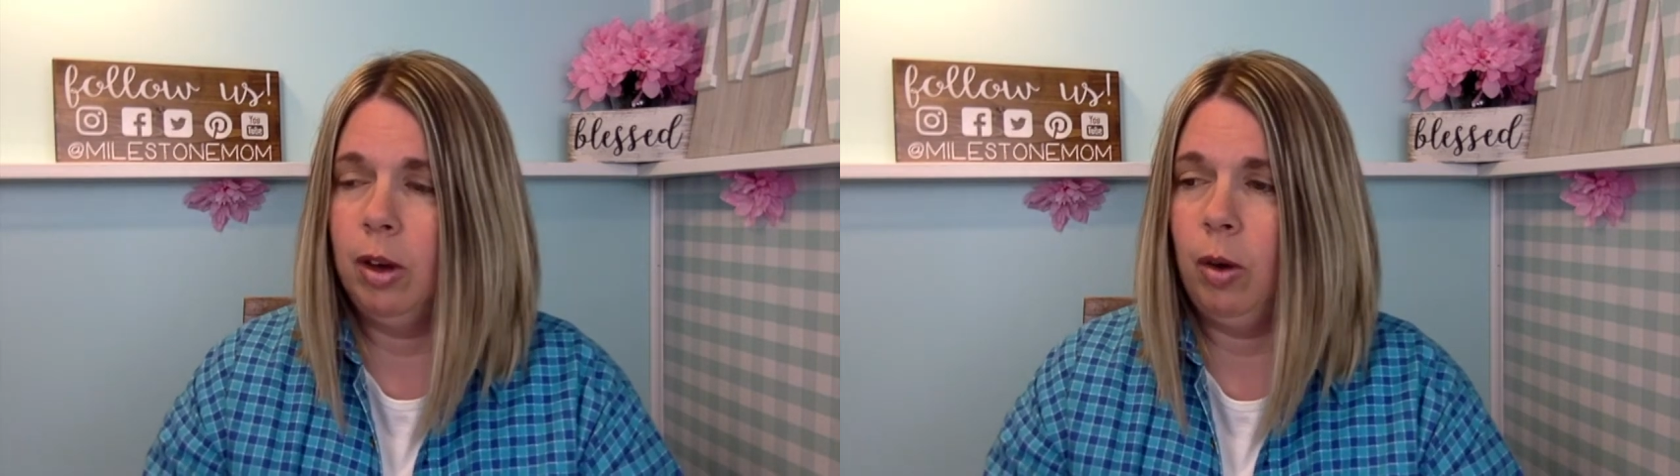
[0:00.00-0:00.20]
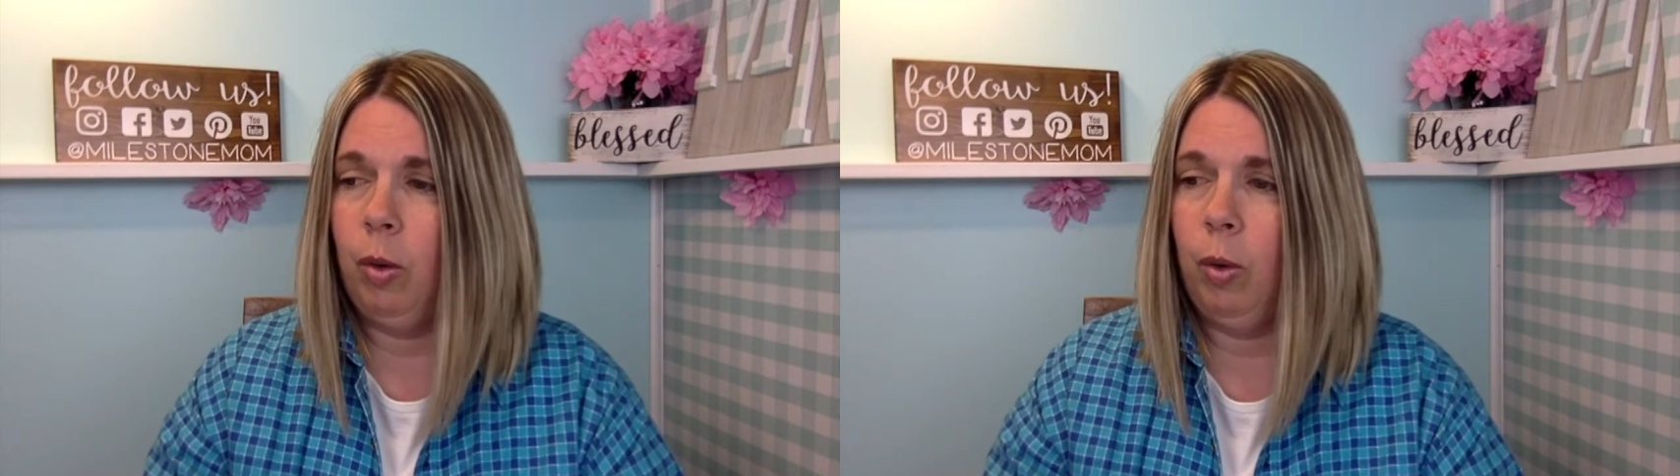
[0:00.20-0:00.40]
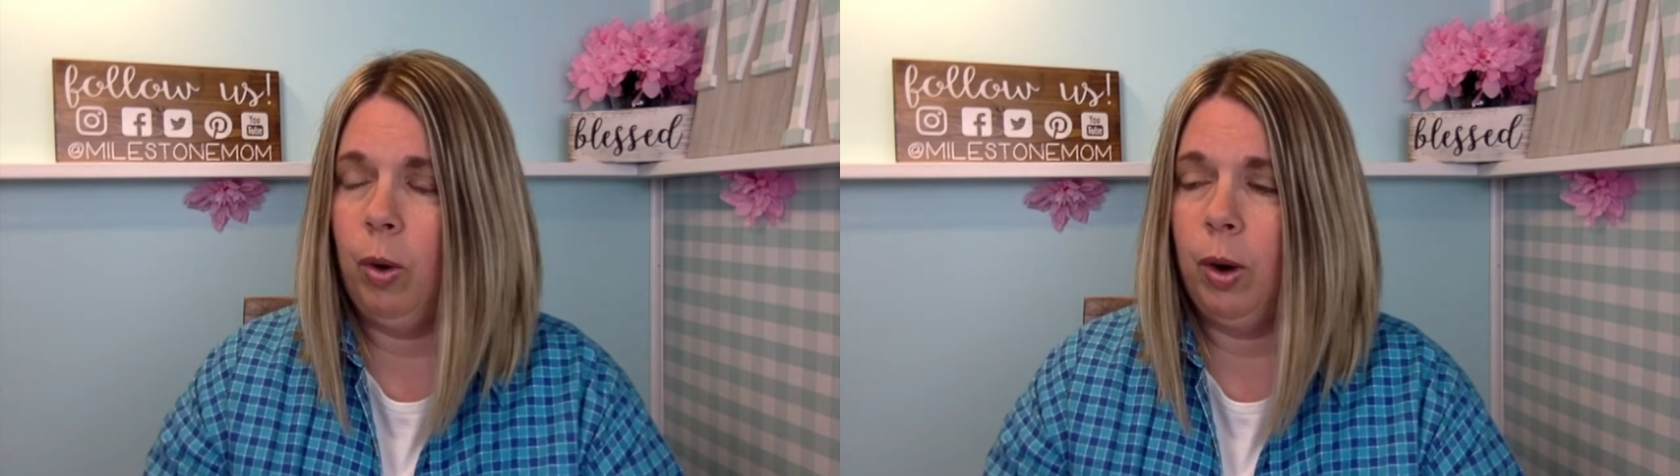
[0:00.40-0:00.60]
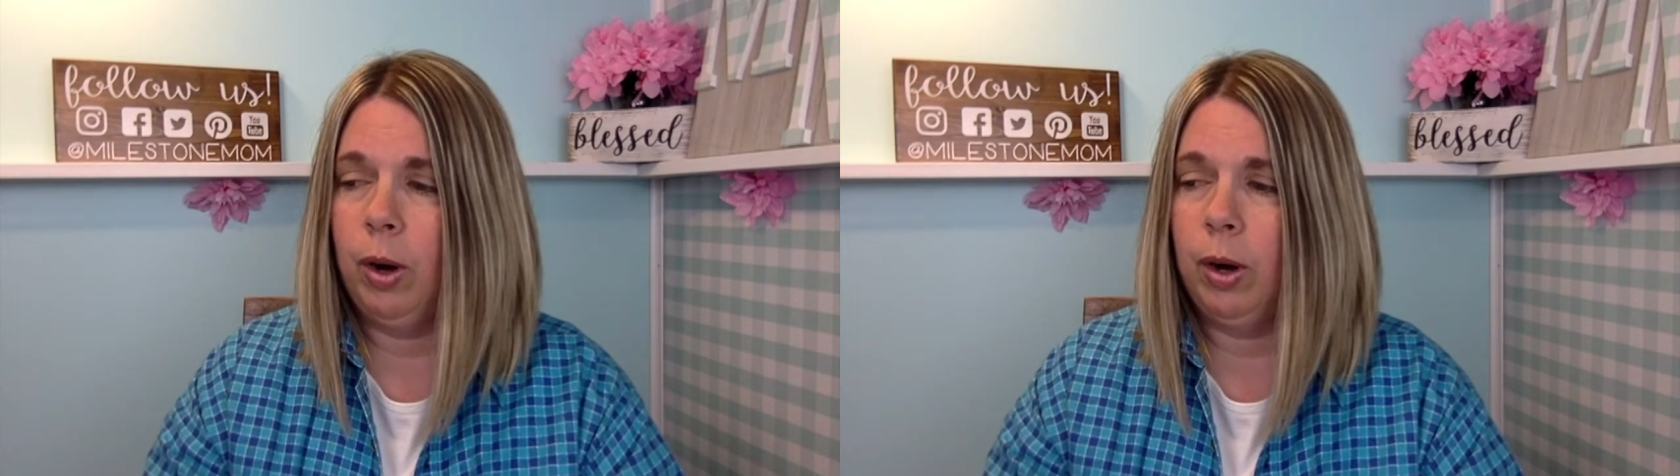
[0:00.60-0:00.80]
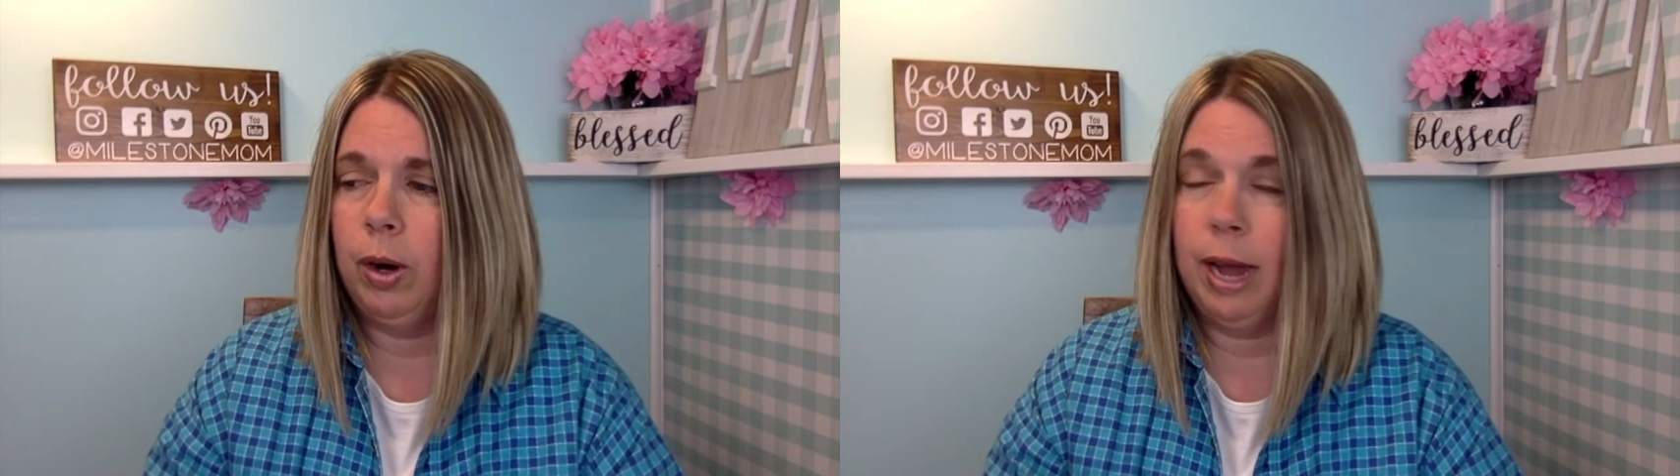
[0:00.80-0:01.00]

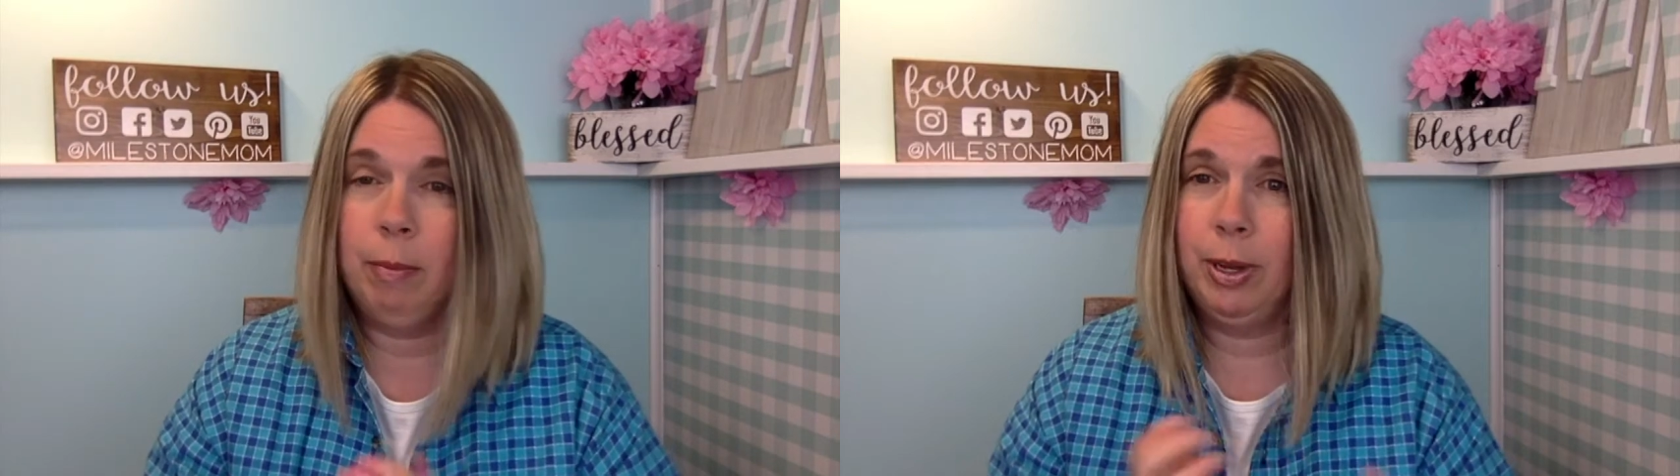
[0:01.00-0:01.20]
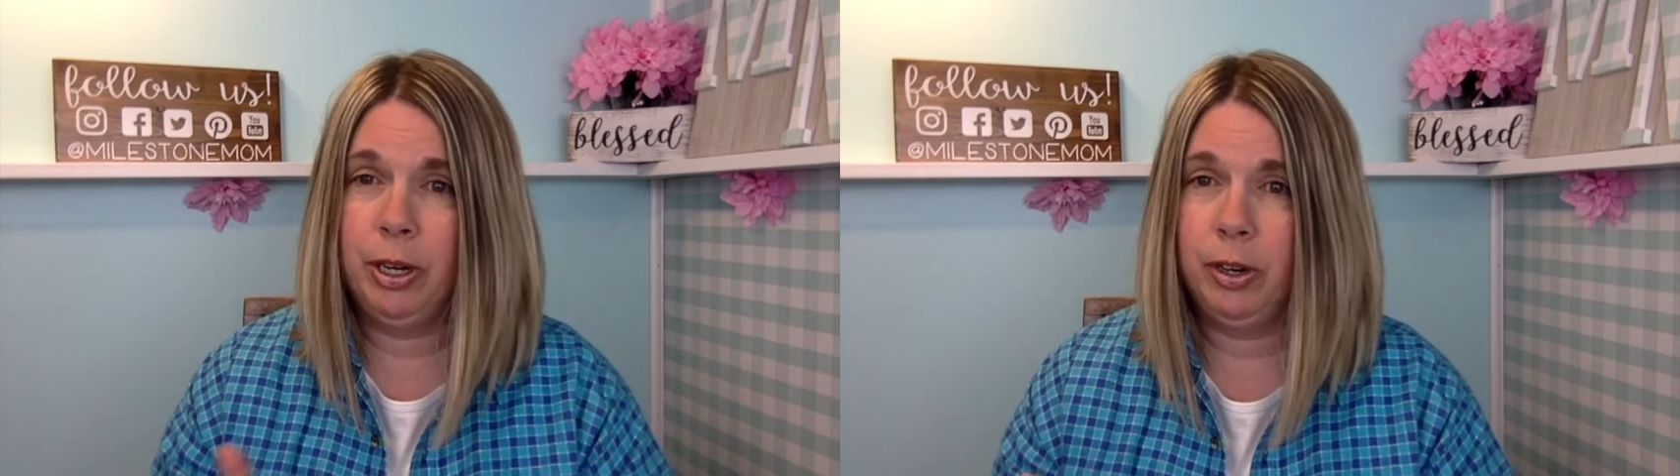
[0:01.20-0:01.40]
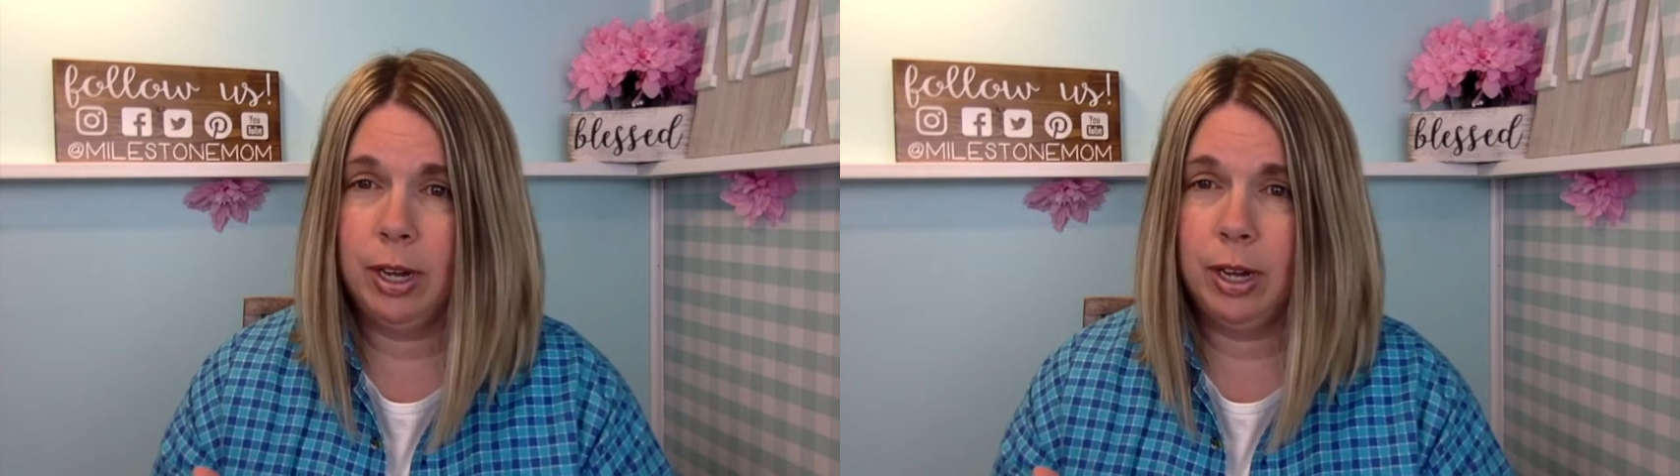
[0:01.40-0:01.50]
but you're